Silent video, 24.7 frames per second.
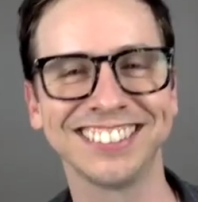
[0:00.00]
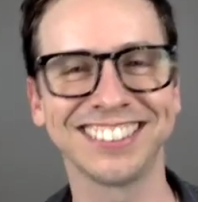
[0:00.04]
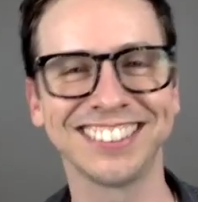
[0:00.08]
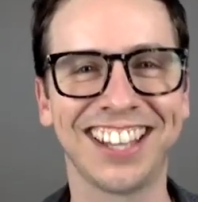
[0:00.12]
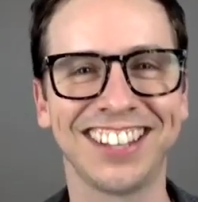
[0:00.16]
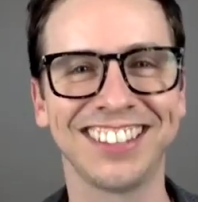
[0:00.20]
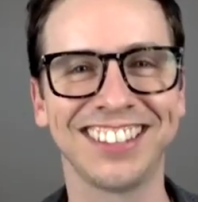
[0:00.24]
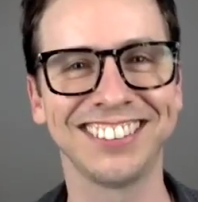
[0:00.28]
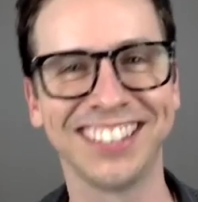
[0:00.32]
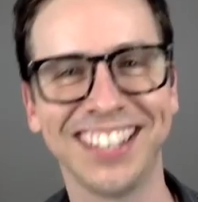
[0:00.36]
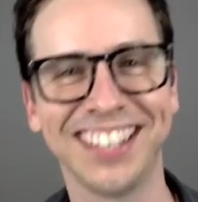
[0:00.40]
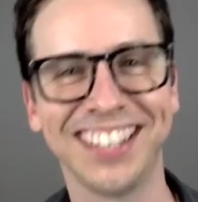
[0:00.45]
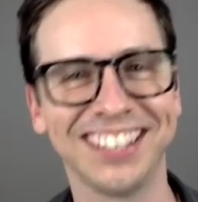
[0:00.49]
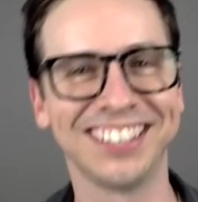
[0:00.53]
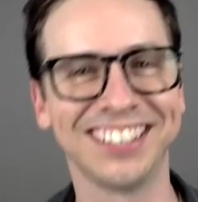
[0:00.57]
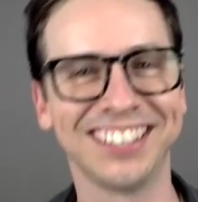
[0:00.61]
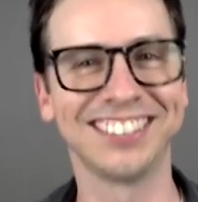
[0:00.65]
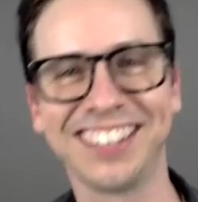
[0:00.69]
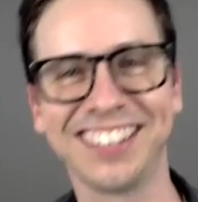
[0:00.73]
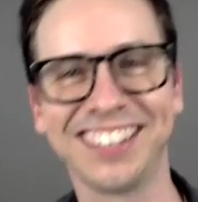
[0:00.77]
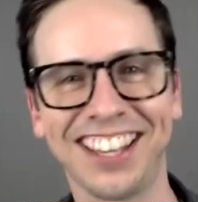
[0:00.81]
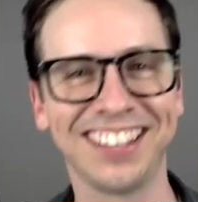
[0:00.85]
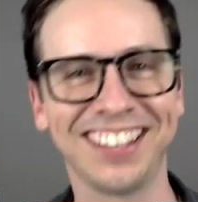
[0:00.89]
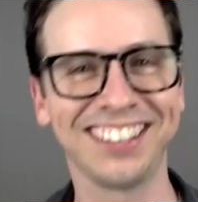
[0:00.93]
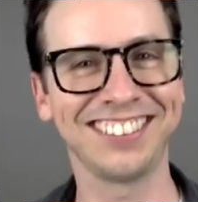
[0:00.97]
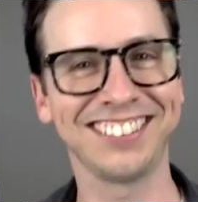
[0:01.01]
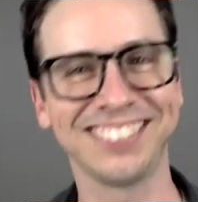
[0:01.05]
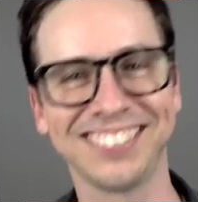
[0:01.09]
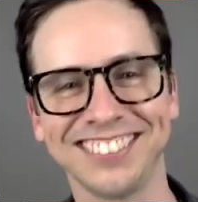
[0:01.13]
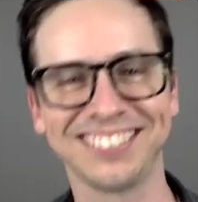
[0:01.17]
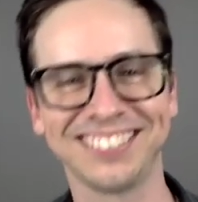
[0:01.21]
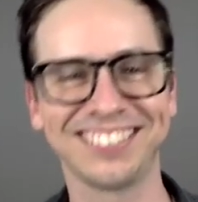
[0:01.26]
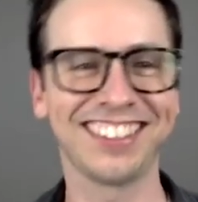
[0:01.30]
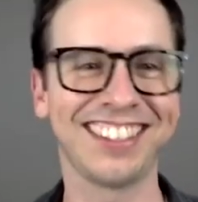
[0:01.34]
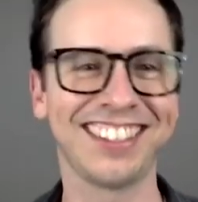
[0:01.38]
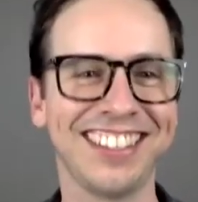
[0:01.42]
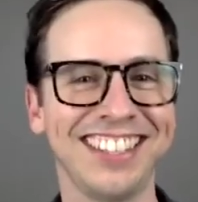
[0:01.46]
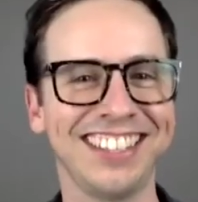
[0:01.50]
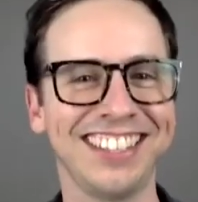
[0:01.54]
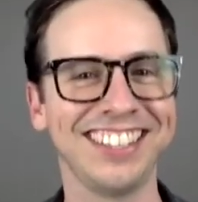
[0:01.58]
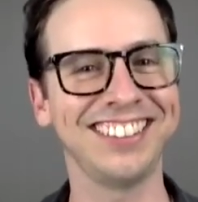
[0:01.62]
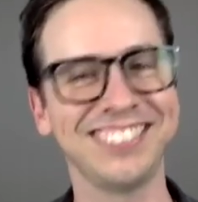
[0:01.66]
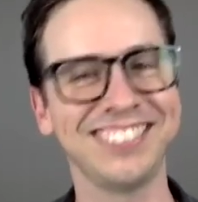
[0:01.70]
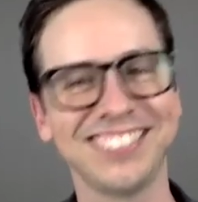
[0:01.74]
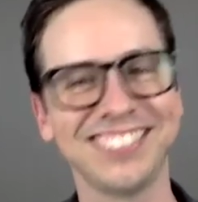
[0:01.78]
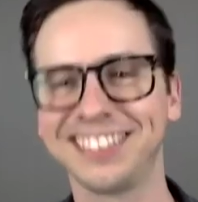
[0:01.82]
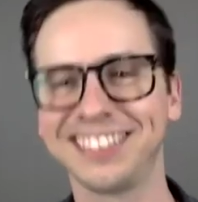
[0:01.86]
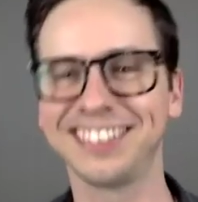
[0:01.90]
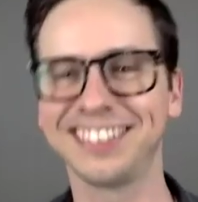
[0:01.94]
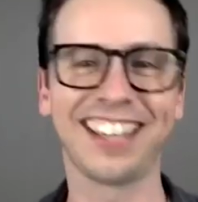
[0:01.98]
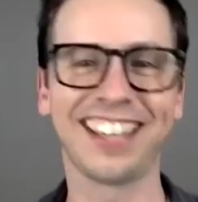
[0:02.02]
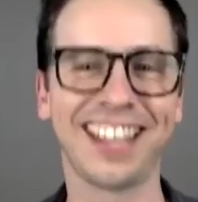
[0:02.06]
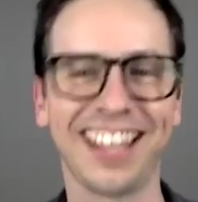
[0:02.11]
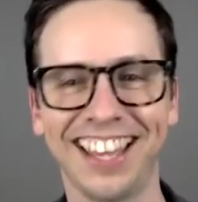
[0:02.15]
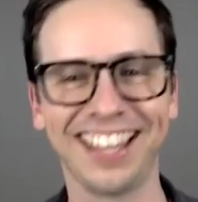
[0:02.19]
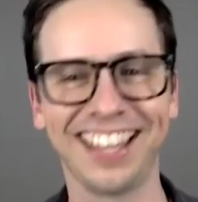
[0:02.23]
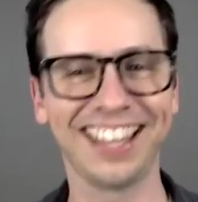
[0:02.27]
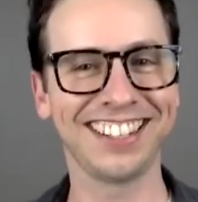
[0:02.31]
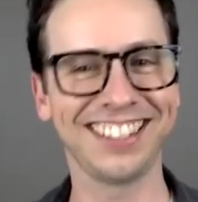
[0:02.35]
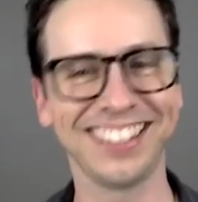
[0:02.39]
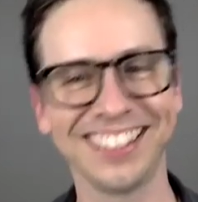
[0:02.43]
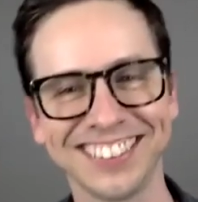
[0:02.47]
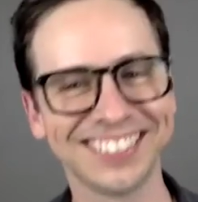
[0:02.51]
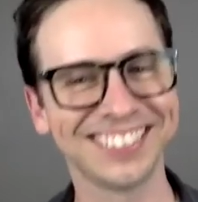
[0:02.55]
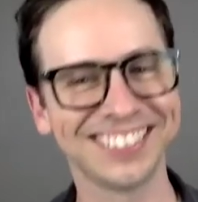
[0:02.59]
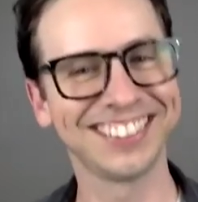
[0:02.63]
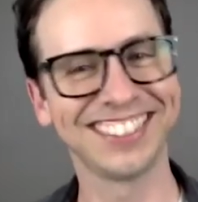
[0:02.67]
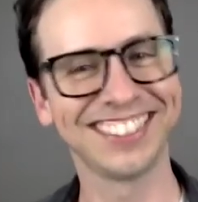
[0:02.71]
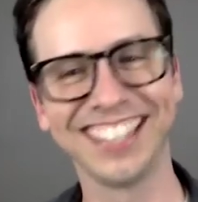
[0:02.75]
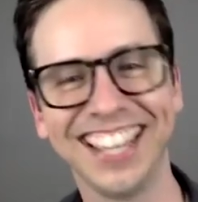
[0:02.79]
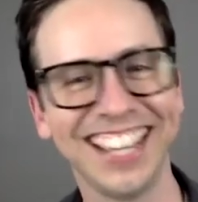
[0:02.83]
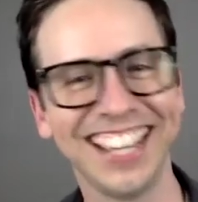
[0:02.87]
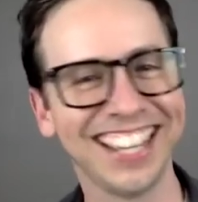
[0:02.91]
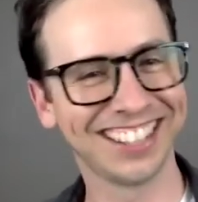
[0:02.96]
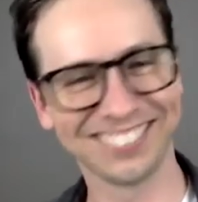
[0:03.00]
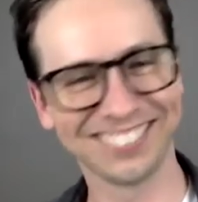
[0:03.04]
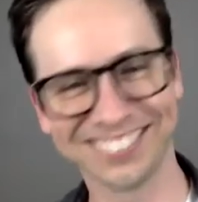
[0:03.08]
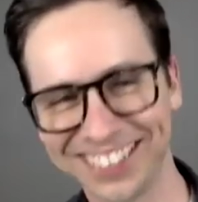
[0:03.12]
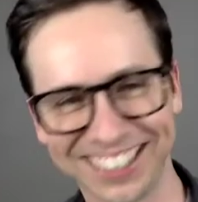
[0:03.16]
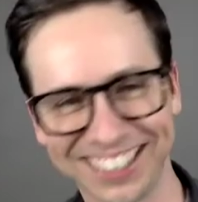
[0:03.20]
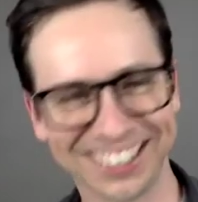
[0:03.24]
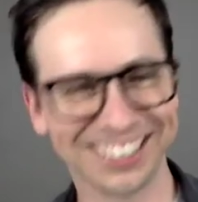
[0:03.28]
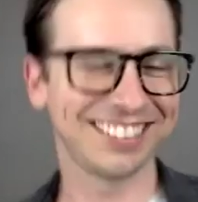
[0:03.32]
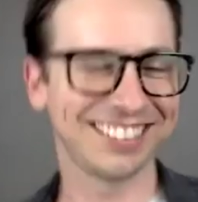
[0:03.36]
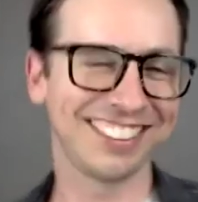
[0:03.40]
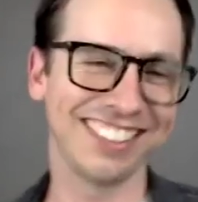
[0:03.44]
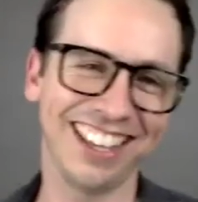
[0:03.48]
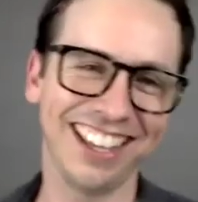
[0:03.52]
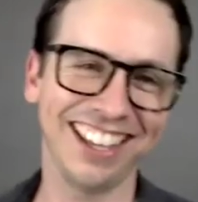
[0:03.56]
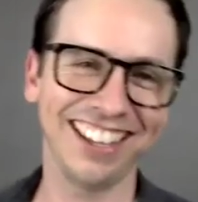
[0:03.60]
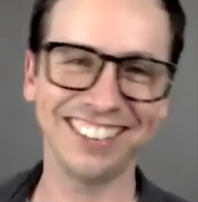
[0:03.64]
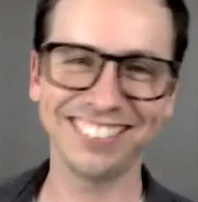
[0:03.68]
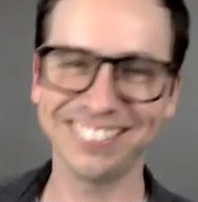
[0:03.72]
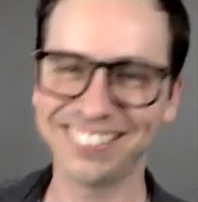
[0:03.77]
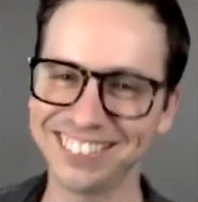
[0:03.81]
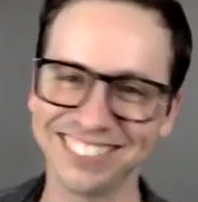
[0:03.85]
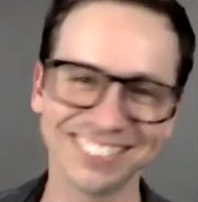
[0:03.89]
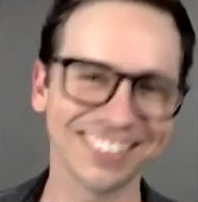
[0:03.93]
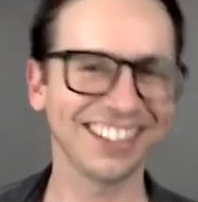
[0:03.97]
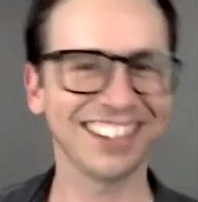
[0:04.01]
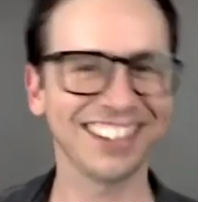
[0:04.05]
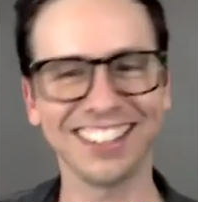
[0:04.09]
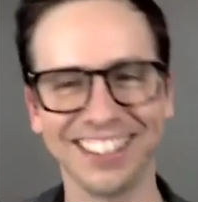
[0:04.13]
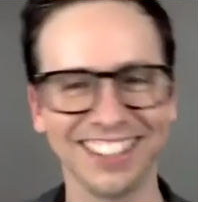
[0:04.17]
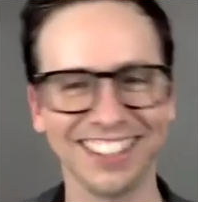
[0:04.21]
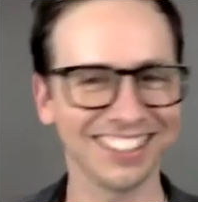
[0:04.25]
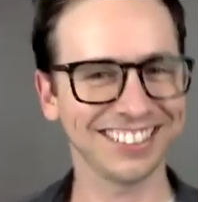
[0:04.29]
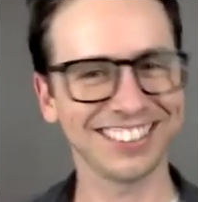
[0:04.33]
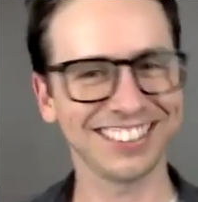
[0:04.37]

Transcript: stop. It's not the same, the shadow. And when it's not, is all